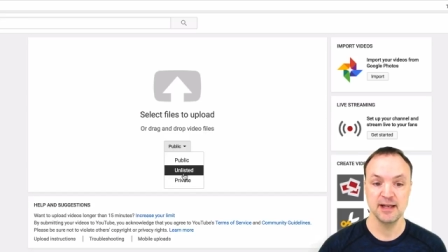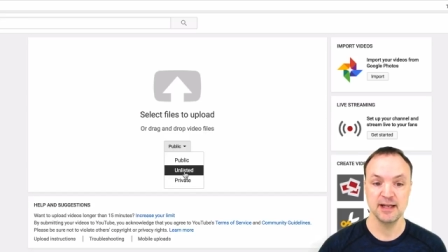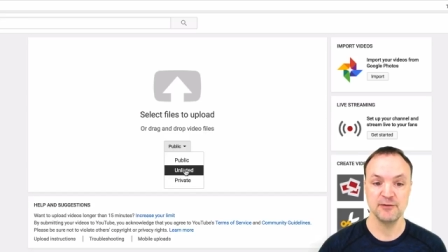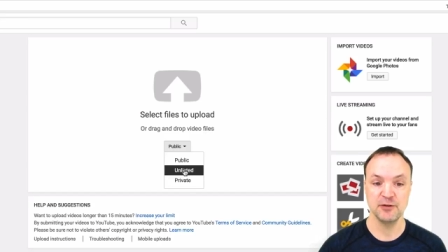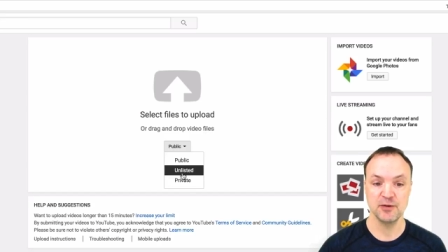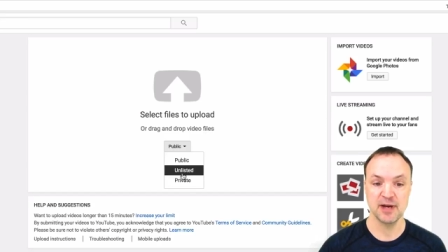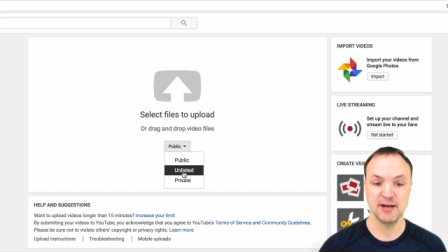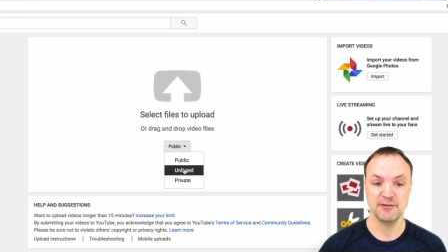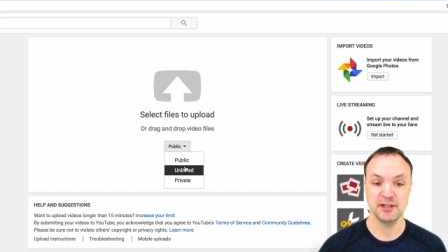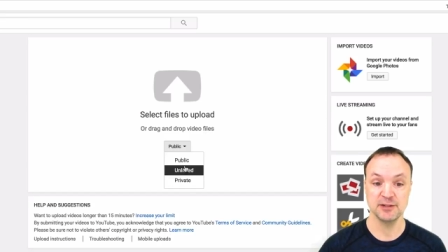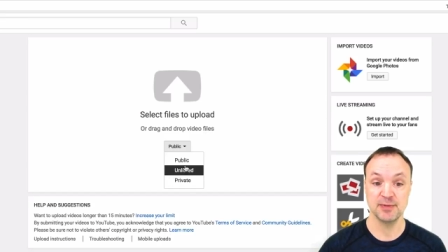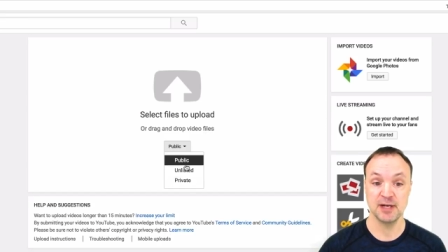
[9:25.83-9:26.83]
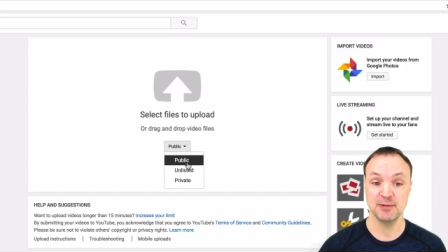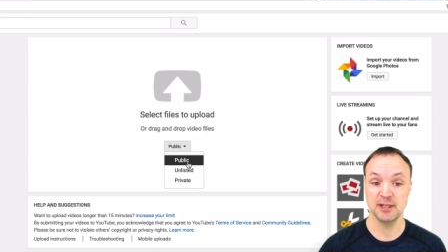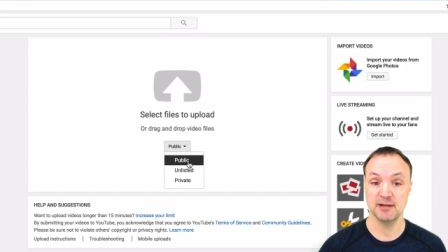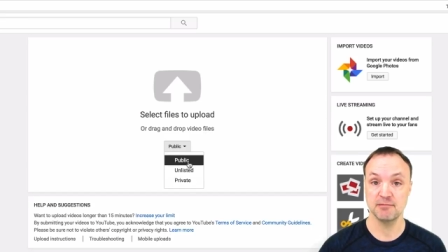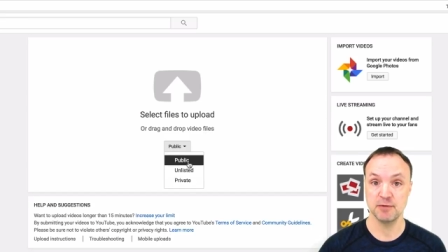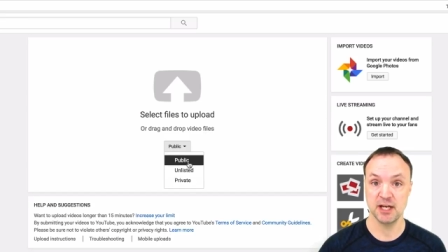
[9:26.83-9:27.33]
If you have it as
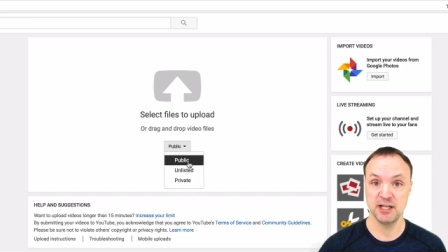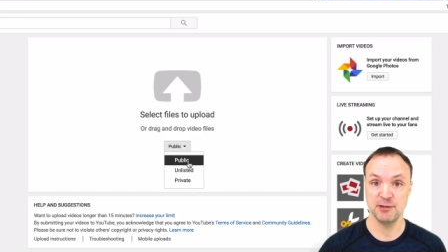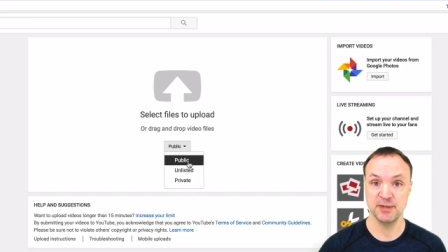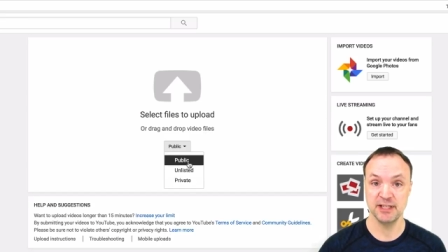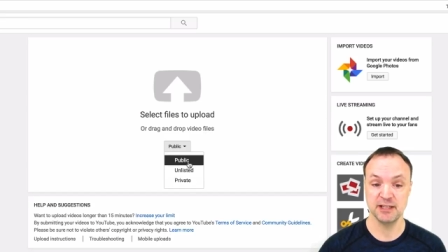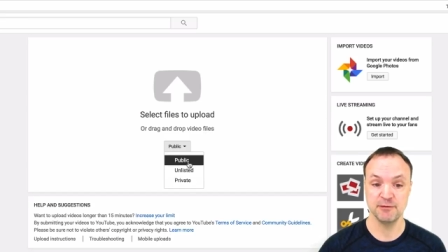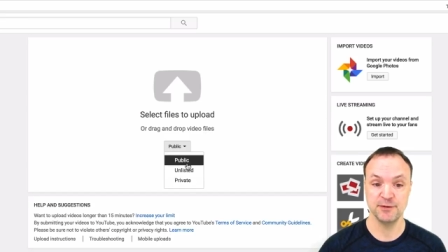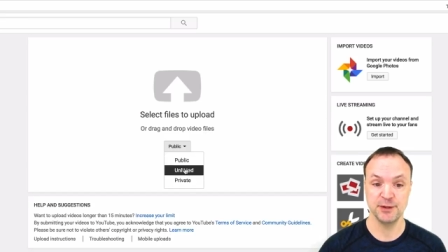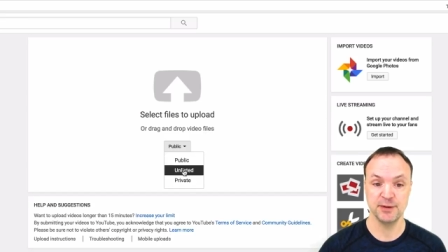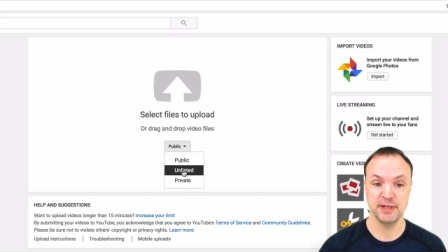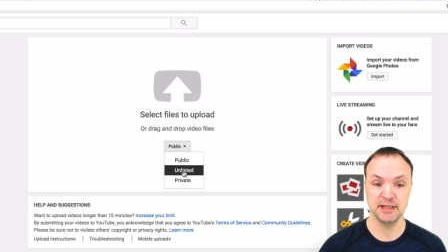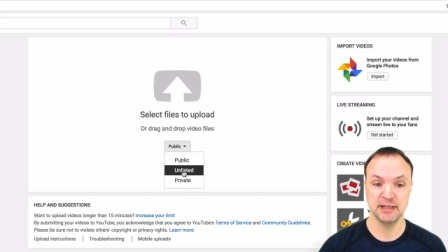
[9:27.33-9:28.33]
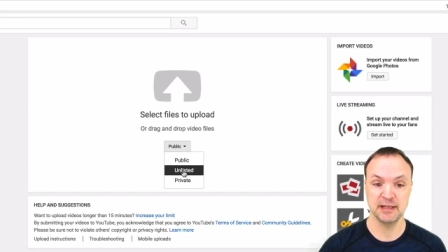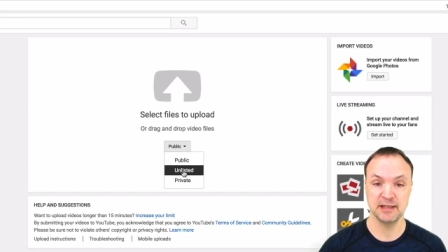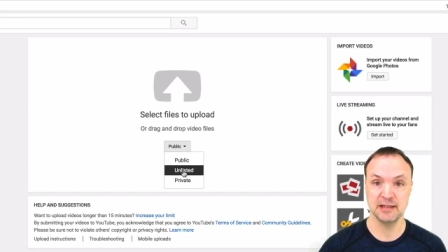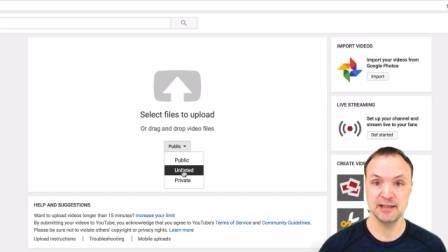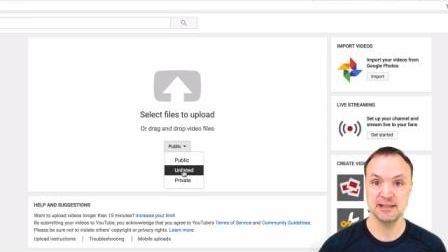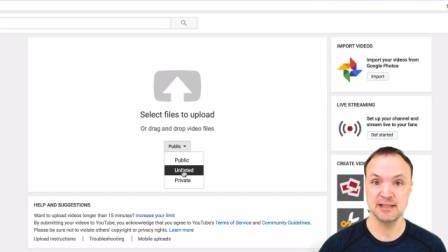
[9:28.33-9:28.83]
public, anybody can view it.
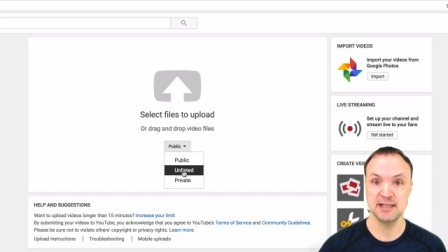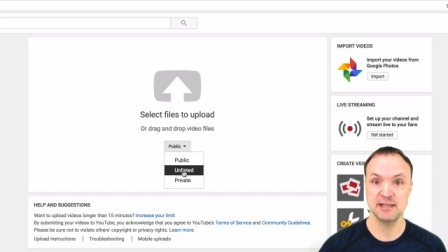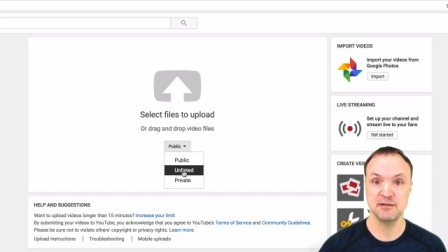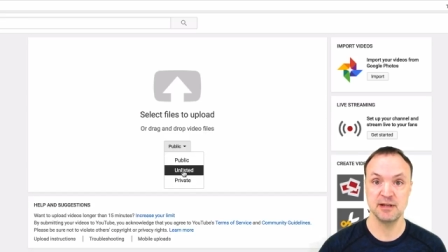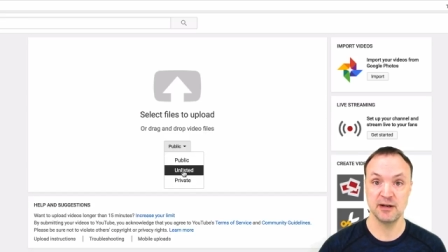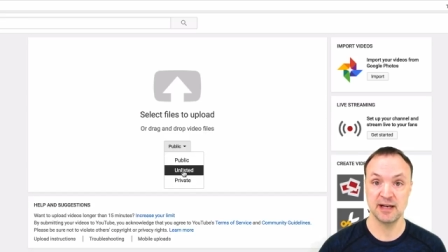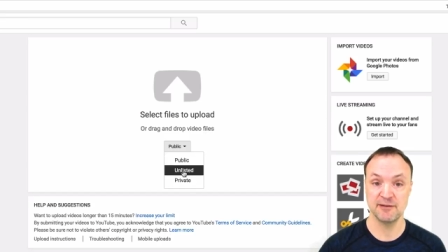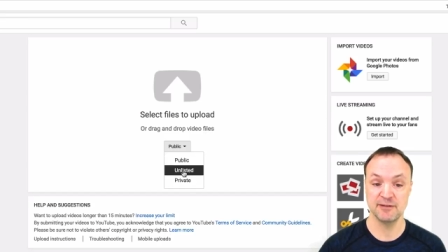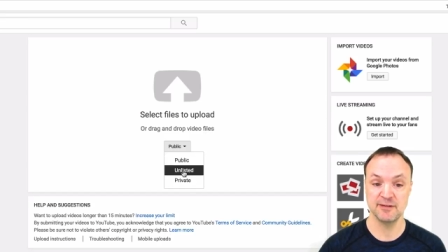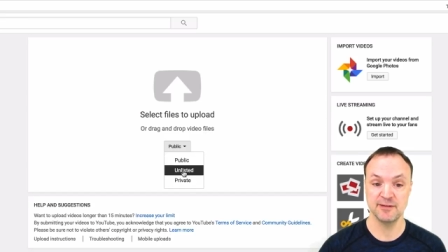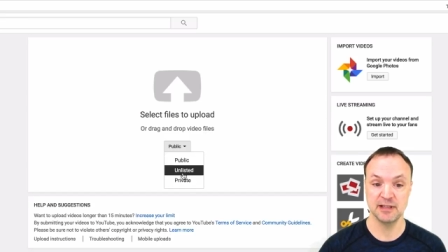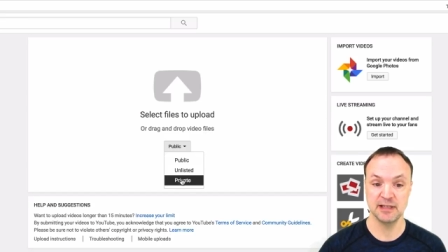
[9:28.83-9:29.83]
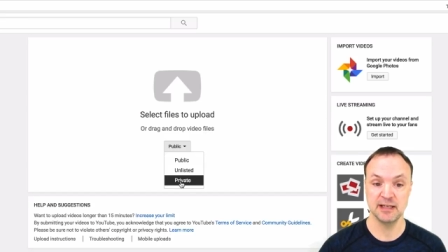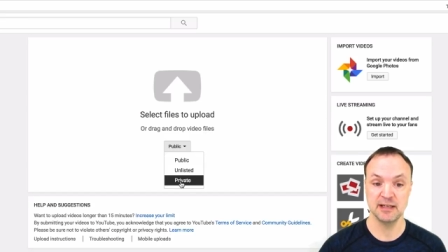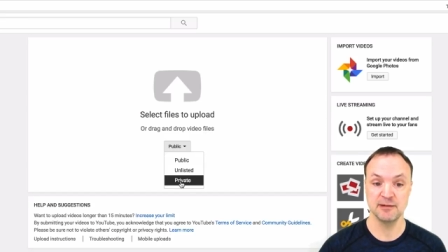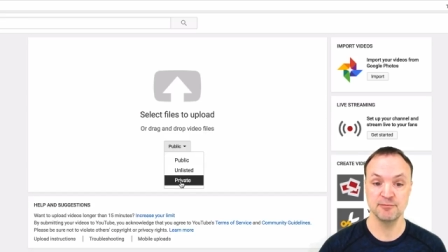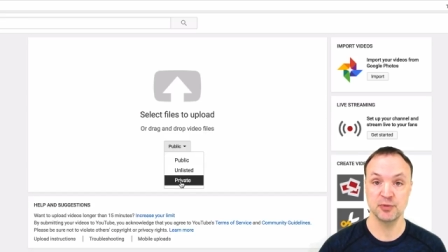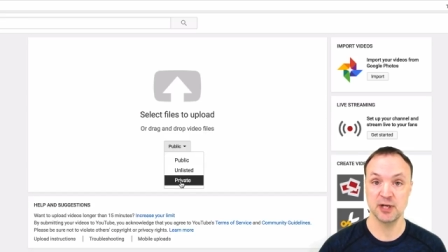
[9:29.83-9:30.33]
Unlisted, they'd have to have the link,
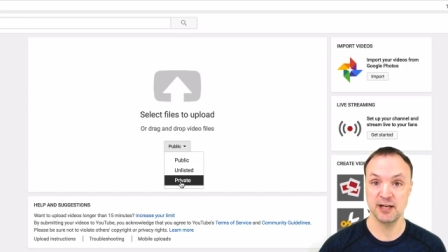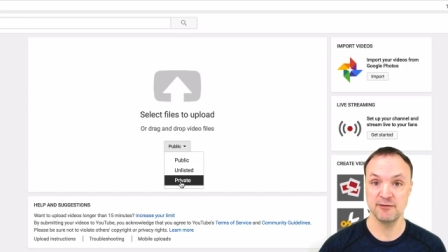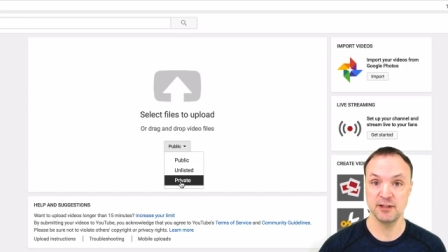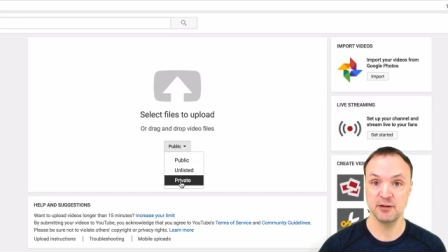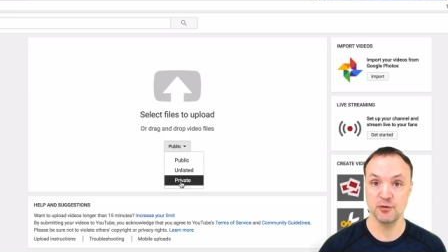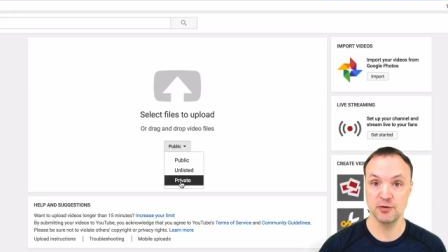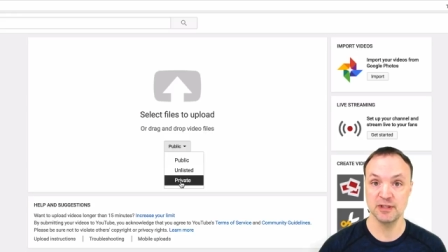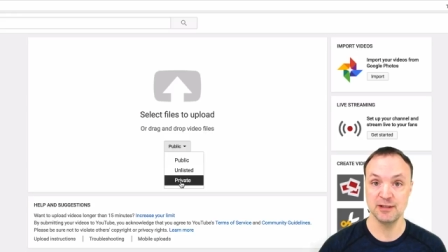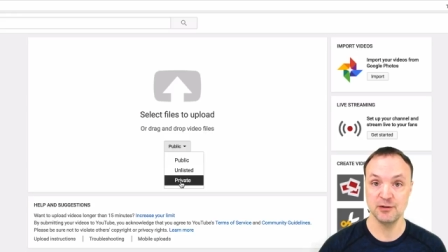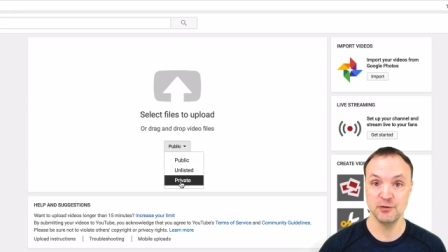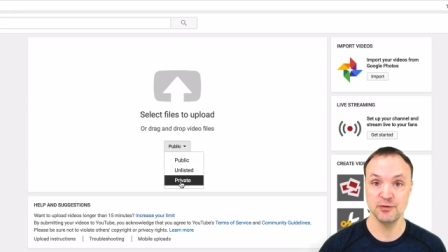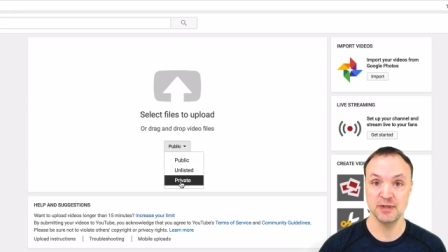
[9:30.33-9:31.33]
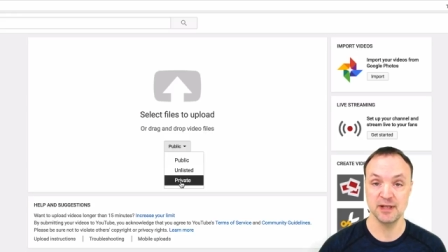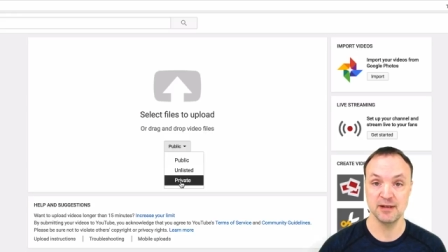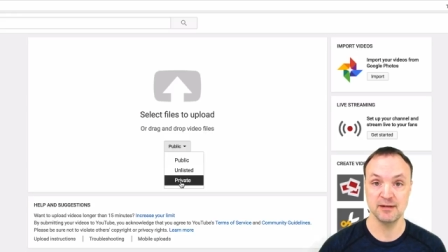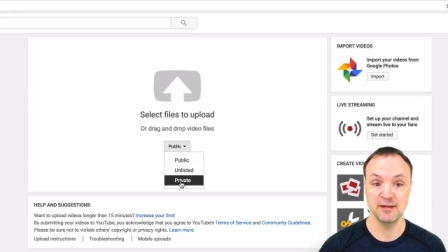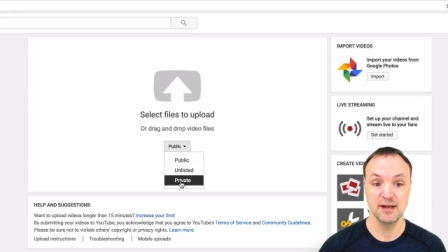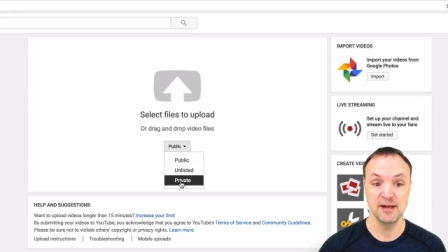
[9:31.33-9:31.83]
and private, only you can